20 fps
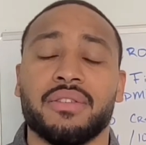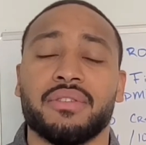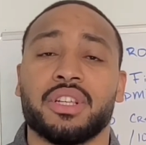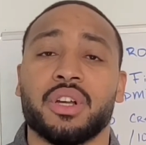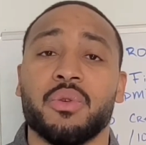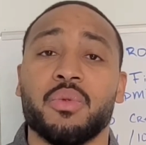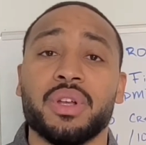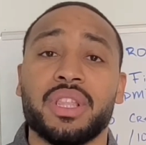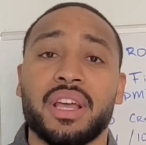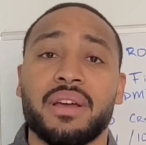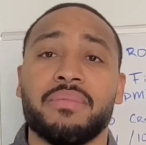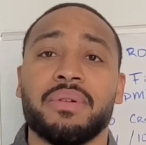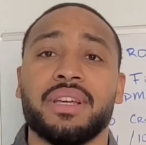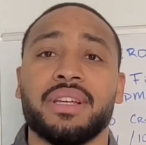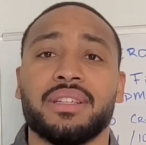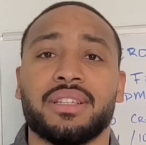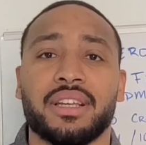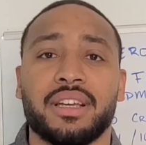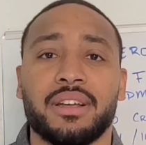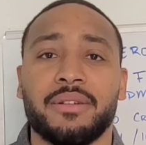So with that being
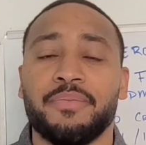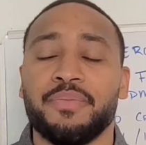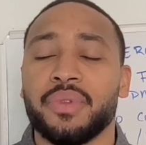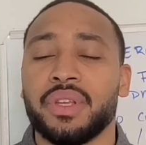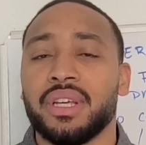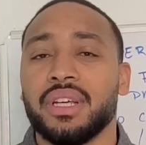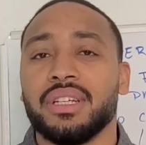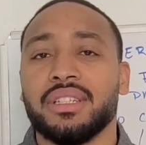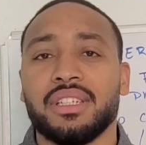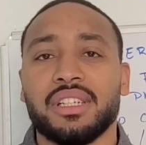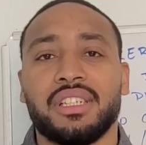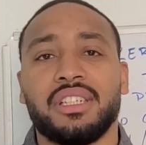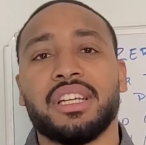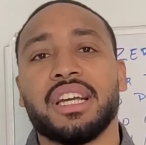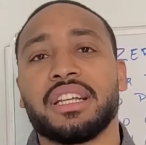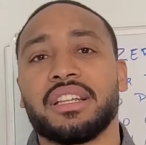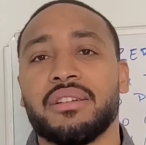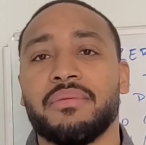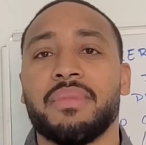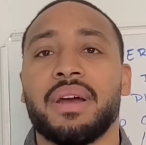said, just
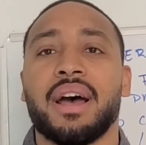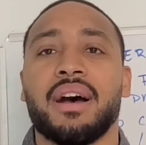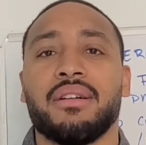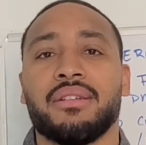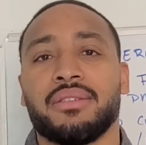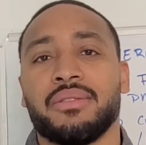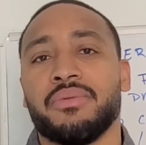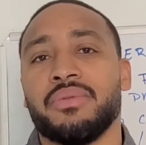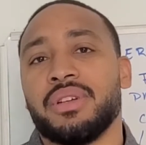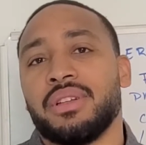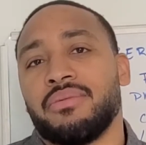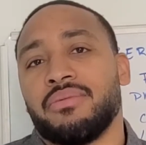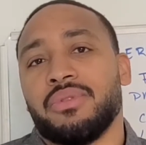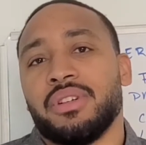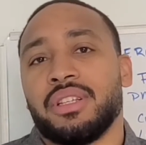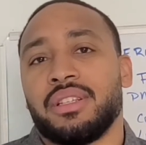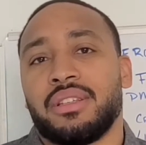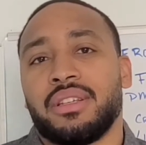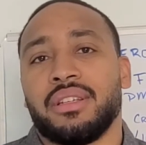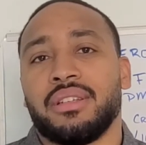check them out and
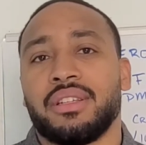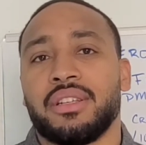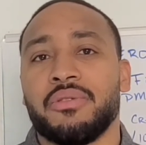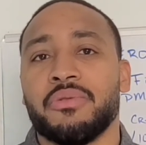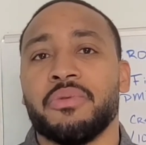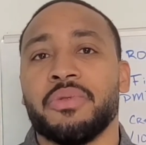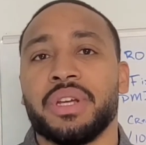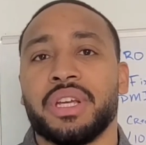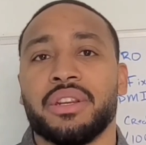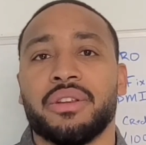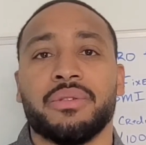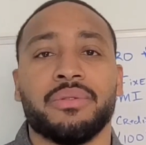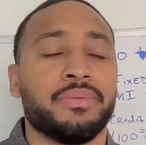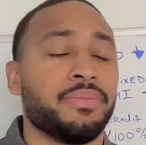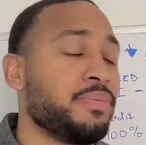we'll see what we can do.